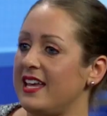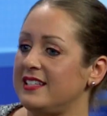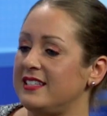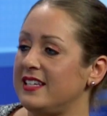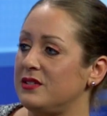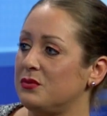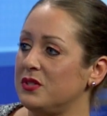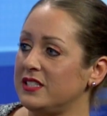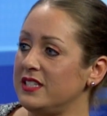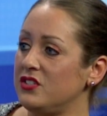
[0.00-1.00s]
it's it's
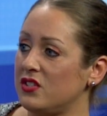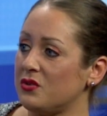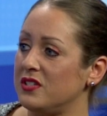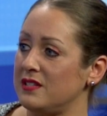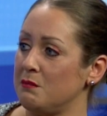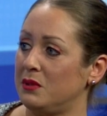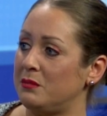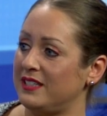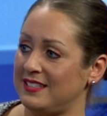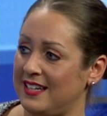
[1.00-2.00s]
really so simple,
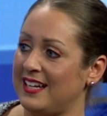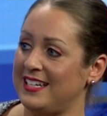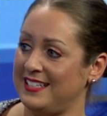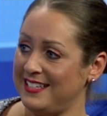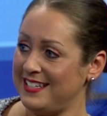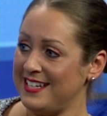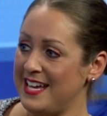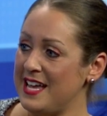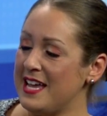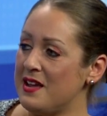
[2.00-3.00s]
but it's not easy.
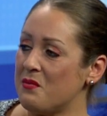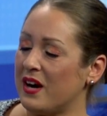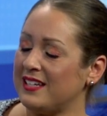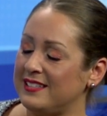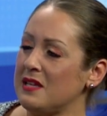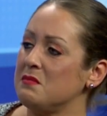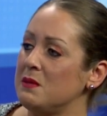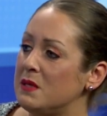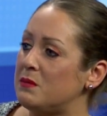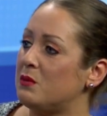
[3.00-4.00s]
When I say meet
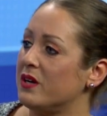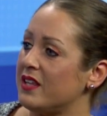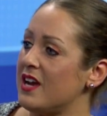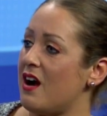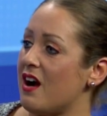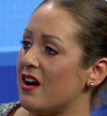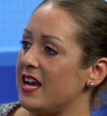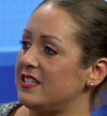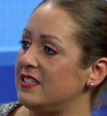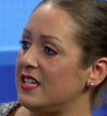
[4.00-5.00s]
people where they are,
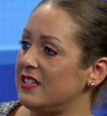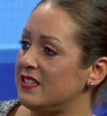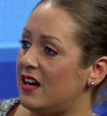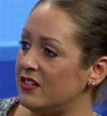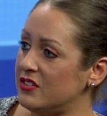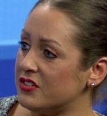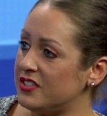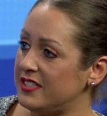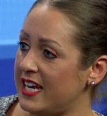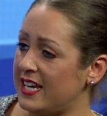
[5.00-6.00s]
it's it's
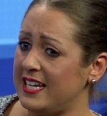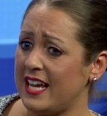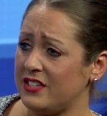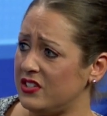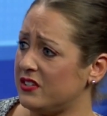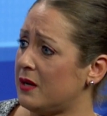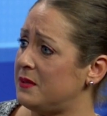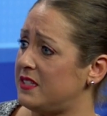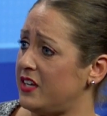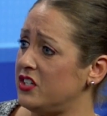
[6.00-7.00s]
understand, yes, you're
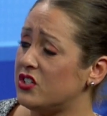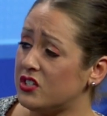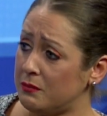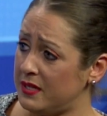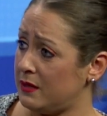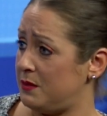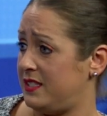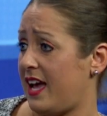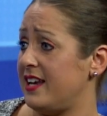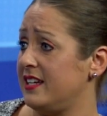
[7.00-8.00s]
upset. You should be
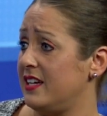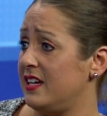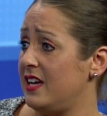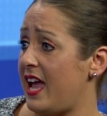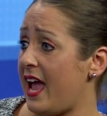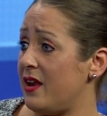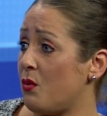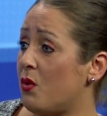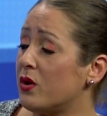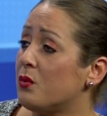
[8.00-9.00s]
upset.
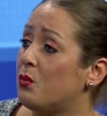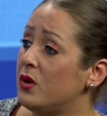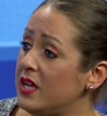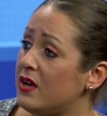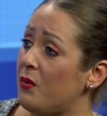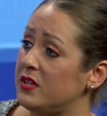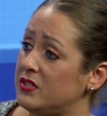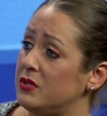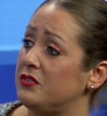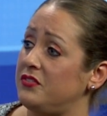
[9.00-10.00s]
And what are we going to
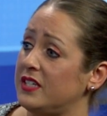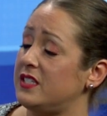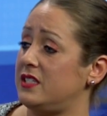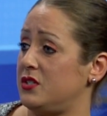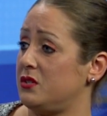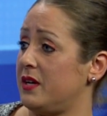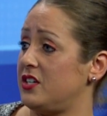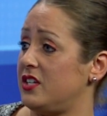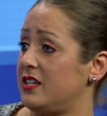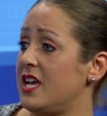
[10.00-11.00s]
do to fix the
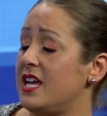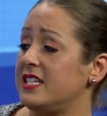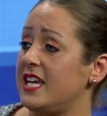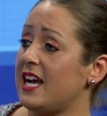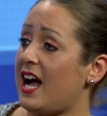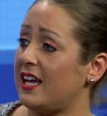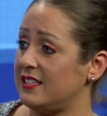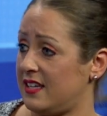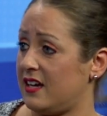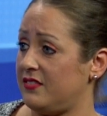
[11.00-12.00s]
situation? Take eyes
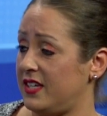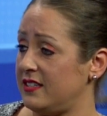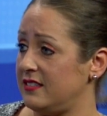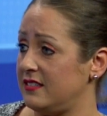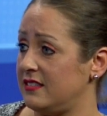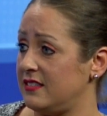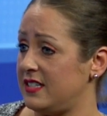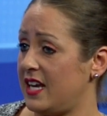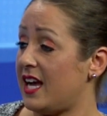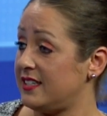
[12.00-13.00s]
out of it,
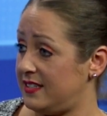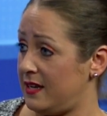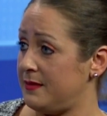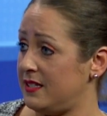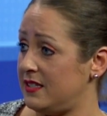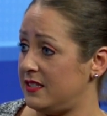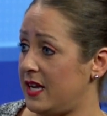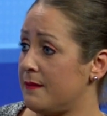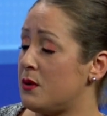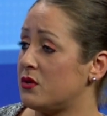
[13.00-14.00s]
take eye statements,
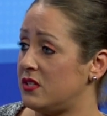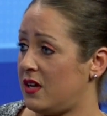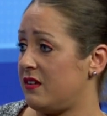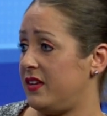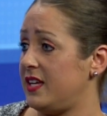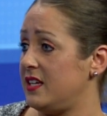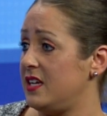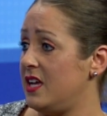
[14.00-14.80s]
take emotion out of it,